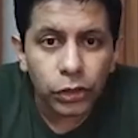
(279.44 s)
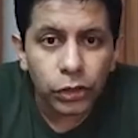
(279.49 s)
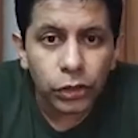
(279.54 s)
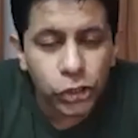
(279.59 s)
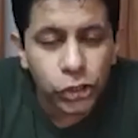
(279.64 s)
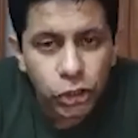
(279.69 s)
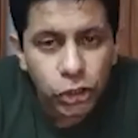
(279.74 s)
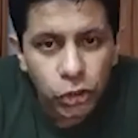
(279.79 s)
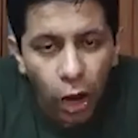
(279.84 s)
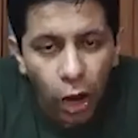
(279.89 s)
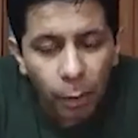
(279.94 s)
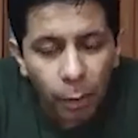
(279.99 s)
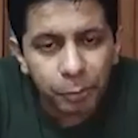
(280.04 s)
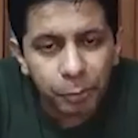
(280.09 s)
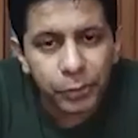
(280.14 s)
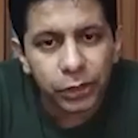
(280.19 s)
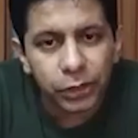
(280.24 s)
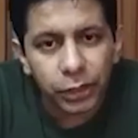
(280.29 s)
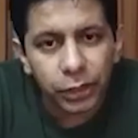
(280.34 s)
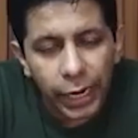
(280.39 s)
Stop
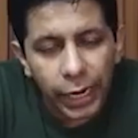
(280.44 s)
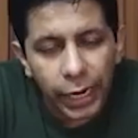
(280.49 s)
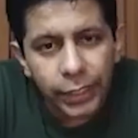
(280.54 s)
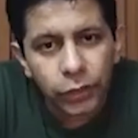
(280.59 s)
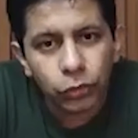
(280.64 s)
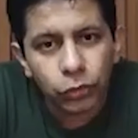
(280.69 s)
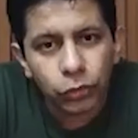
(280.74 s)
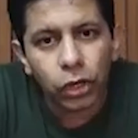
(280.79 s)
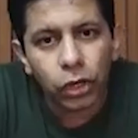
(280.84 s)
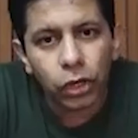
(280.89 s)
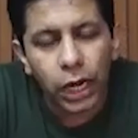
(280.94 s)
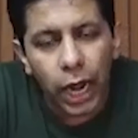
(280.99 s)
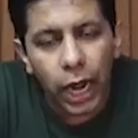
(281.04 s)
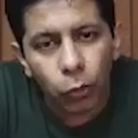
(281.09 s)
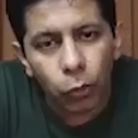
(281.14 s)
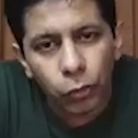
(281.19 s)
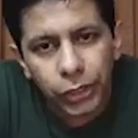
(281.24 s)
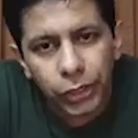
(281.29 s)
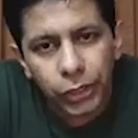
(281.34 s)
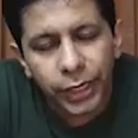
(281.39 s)
trying to
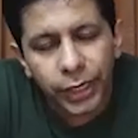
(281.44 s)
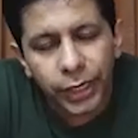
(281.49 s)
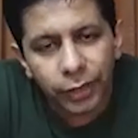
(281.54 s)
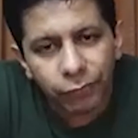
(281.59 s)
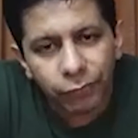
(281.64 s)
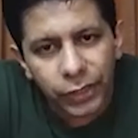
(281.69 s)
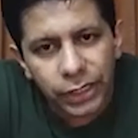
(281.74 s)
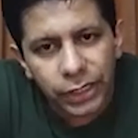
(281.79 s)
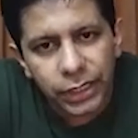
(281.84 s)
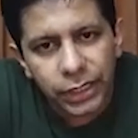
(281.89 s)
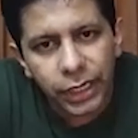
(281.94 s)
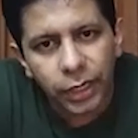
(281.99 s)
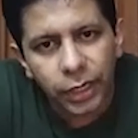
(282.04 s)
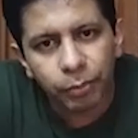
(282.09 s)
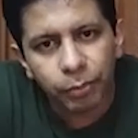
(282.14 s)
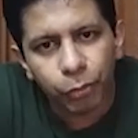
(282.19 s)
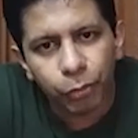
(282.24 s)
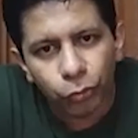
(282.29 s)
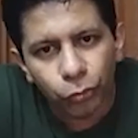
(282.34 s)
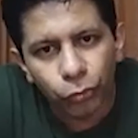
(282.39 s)
counter everything
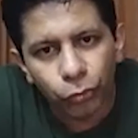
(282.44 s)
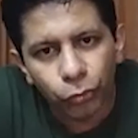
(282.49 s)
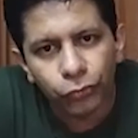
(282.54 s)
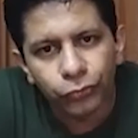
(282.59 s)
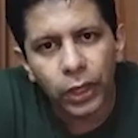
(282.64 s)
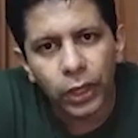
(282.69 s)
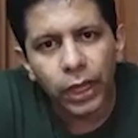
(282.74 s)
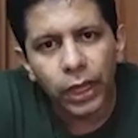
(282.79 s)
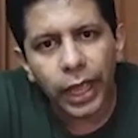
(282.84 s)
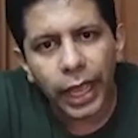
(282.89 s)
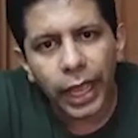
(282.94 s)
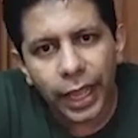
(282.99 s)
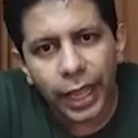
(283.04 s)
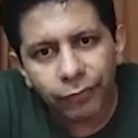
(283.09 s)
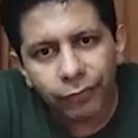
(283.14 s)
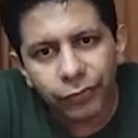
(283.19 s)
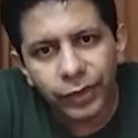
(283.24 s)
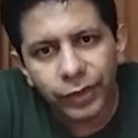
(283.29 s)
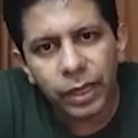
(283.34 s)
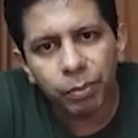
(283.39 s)
and prove
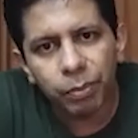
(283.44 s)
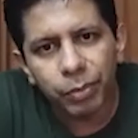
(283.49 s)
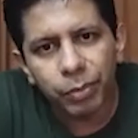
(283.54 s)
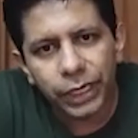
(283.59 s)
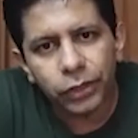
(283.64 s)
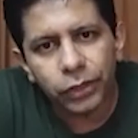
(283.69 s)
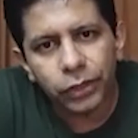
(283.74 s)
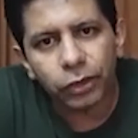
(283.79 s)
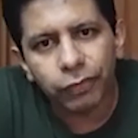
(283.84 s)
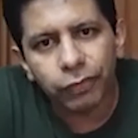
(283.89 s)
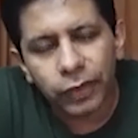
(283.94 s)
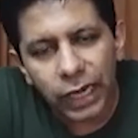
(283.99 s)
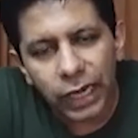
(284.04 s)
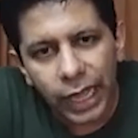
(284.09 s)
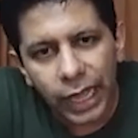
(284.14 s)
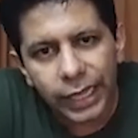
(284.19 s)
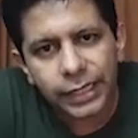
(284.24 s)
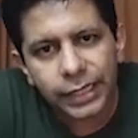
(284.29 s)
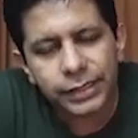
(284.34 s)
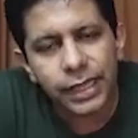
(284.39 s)
every bit of
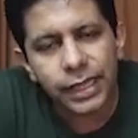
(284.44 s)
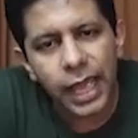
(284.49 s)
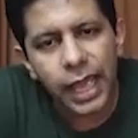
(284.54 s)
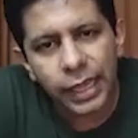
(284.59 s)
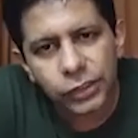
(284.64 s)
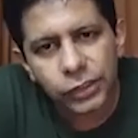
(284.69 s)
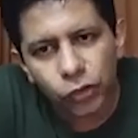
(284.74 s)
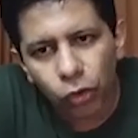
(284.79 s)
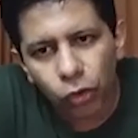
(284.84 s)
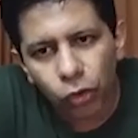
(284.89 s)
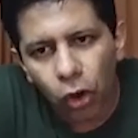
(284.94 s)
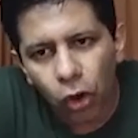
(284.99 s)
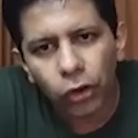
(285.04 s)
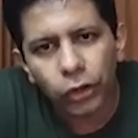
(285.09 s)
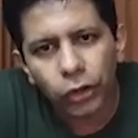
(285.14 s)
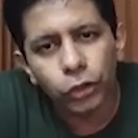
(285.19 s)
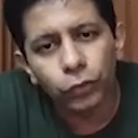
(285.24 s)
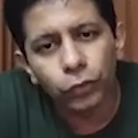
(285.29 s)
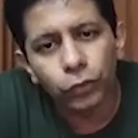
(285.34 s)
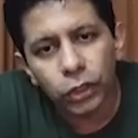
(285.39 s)
lies as wrong.
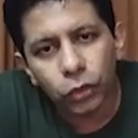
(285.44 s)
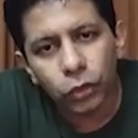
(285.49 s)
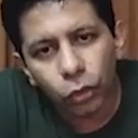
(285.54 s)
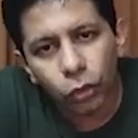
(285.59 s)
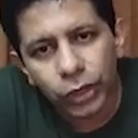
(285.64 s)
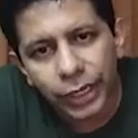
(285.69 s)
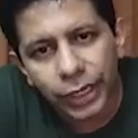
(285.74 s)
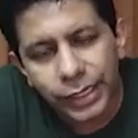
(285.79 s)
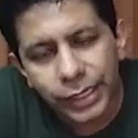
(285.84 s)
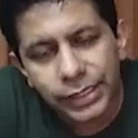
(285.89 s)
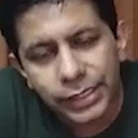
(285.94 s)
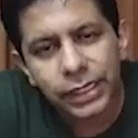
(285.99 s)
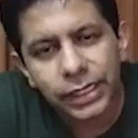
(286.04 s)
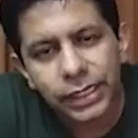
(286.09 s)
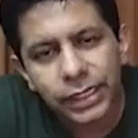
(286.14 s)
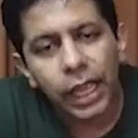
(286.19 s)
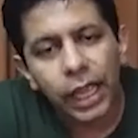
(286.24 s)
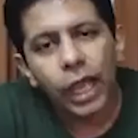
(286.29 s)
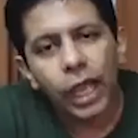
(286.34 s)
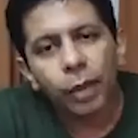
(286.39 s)
You will go
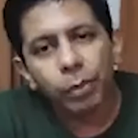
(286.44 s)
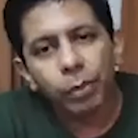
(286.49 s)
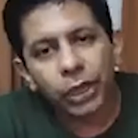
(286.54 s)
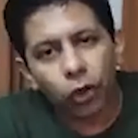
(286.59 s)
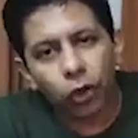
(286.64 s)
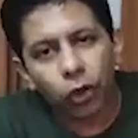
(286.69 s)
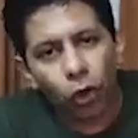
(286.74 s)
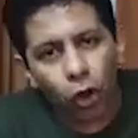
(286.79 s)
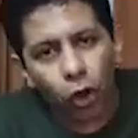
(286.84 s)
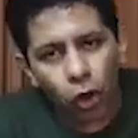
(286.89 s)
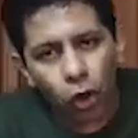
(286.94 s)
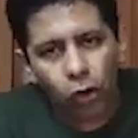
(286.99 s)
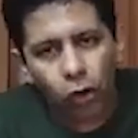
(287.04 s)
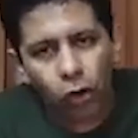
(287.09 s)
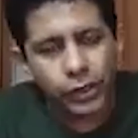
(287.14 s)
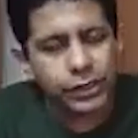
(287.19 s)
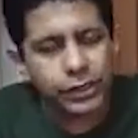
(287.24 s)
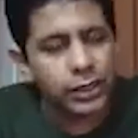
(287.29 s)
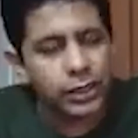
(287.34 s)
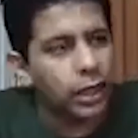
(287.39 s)
crazy
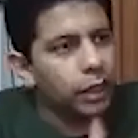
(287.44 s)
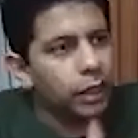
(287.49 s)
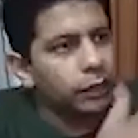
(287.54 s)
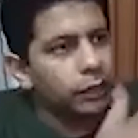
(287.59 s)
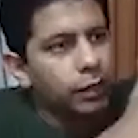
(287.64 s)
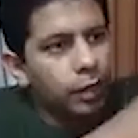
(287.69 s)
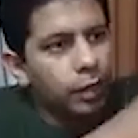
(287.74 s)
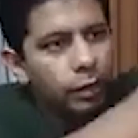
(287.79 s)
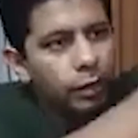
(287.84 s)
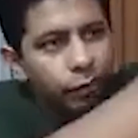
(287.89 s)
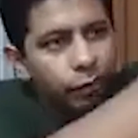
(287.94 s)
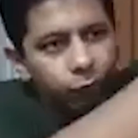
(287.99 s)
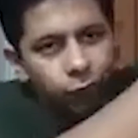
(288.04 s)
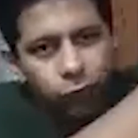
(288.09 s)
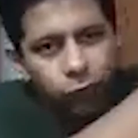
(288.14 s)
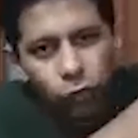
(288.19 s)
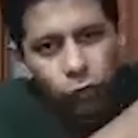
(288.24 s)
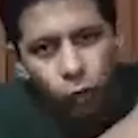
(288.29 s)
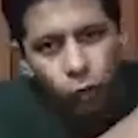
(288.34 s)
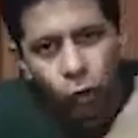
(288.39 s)
because the
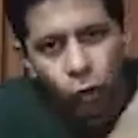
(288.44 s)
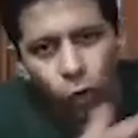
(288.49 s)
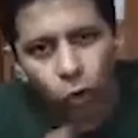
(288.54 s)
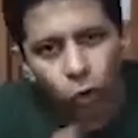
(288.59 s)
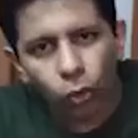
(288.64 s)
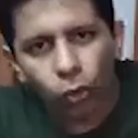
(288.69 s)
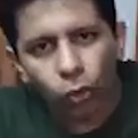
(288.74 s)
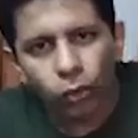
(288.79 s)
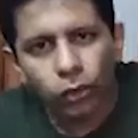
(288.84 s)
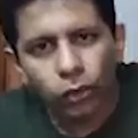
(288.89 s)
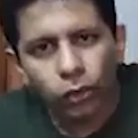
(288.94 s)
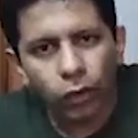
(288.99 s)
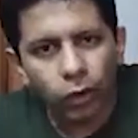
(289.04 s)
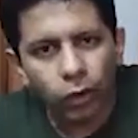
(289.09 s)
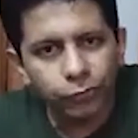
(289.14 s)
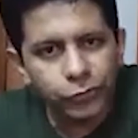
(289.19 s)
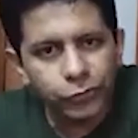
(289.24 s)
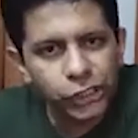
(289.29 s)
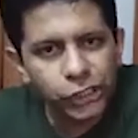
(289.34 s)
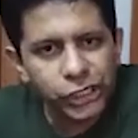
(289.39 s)
flow
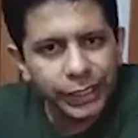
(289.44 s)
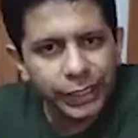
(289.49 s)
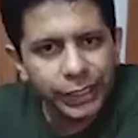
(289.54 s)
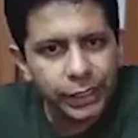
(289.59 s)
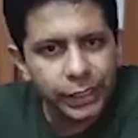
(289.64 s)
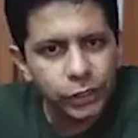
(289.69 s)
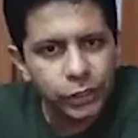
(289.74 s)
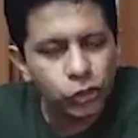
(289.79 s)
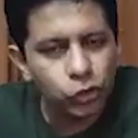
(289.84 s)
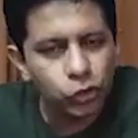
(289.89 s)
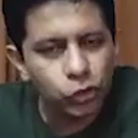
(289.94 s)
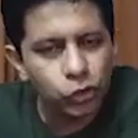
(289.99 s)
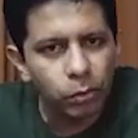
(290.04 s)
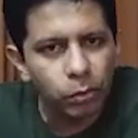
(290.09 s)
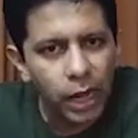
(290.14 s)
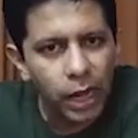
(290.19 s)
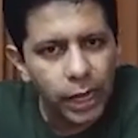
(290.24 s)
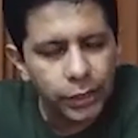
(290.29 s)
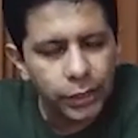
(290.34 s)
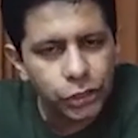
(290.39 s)
of shit is so
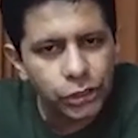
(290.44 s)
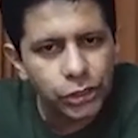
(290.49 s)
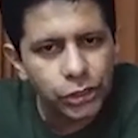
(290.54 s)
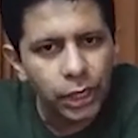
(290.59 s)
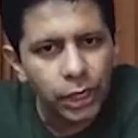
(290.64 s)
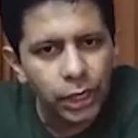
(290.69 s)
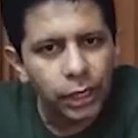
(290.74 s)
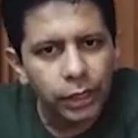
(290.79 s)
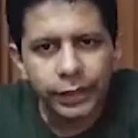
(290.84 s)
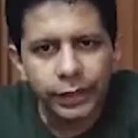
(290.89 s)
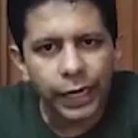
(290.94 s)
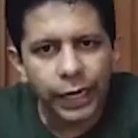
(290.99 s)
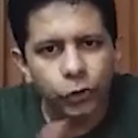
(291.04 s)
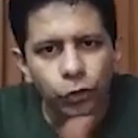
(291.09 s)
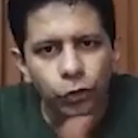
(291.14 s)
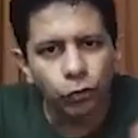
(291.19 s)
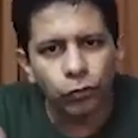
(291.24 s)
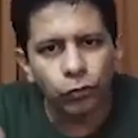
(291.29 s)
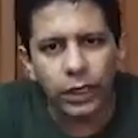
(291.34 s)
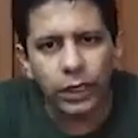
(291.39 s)
much that
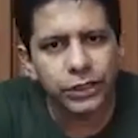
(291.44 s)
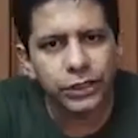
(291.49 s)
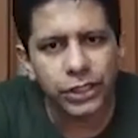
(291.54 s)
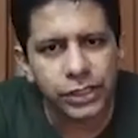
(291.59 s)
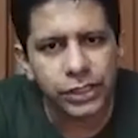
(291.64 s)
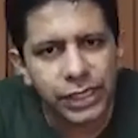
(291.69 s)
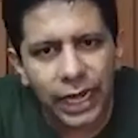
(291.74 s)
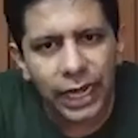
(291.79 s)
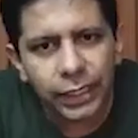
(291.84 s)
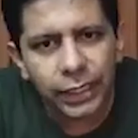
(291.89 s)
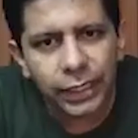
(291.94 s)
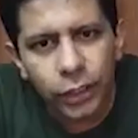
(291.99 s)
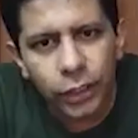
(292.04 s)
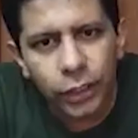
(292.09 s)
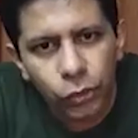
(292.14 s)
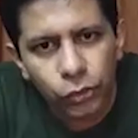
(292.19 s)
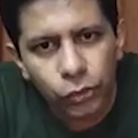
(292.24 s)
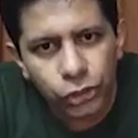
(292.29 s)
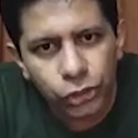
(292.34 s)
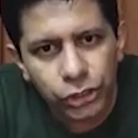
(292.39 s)
you will just get
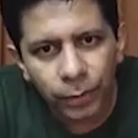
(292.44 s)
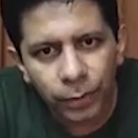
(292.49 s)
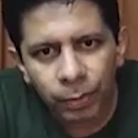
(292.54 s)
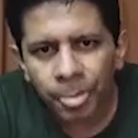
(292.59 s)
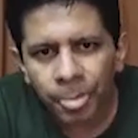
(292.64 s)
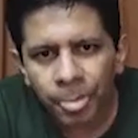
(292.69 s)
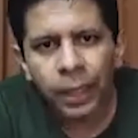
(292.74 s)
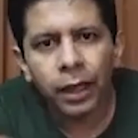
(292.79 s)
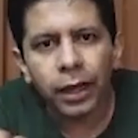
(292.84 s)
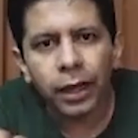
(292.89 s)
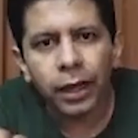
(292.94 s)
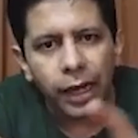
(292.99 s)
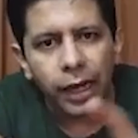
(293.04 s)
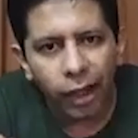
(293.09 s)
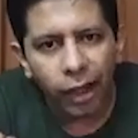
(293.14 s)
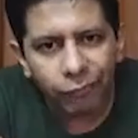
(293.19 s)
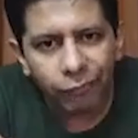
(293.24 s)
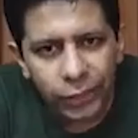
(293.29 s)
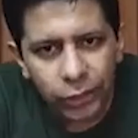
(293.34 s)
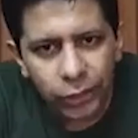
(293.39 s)
deluged.
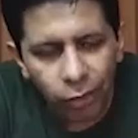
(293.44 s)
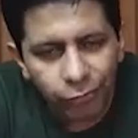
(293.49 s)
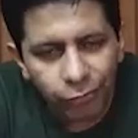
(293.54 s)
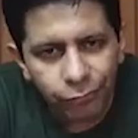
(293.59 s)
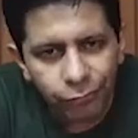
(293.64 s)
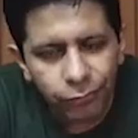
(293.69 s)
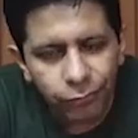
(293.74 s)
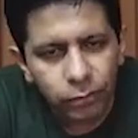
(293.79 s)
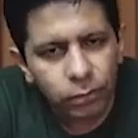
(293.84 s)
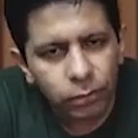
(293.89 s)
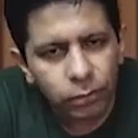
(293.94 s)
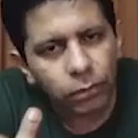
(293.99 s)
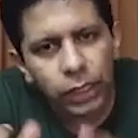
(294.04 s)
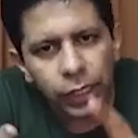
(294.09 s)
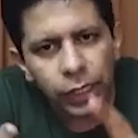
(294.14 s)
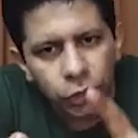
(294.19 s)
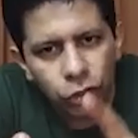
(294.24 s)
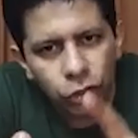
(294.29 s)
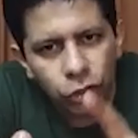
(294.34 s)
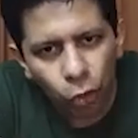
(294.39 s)
Laugh it off,
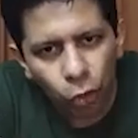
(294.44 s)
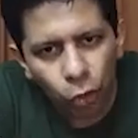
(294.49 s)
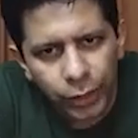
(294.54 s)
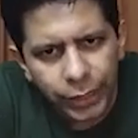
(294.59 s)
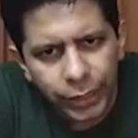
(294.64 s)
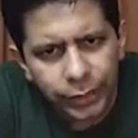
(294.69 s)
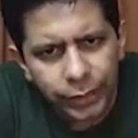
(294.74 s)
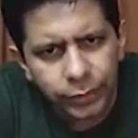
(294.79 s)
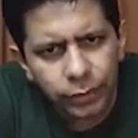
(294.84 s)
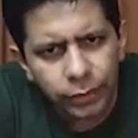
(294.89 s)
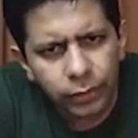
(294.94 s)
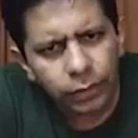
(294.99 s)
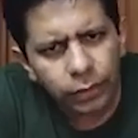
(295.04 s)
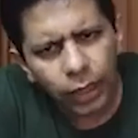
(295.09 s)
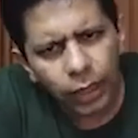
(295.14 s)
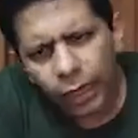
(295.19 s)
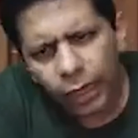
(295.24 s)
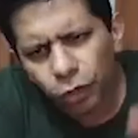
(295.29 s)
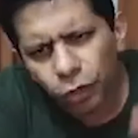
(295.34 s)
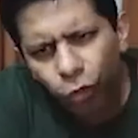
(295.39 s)
enjoy it,
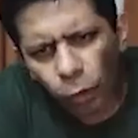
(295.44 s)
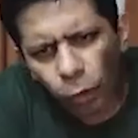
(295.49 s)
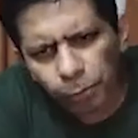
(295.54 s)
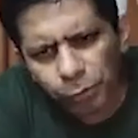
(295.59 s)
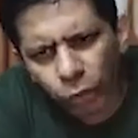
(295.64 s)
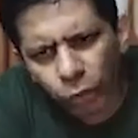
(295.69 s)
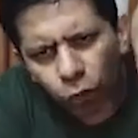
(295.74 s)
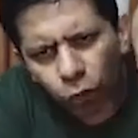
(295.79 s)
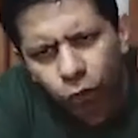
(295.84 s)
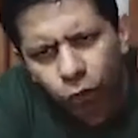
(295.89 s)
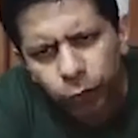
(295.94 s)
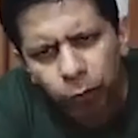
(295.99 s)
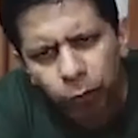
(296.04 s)
and drop your truth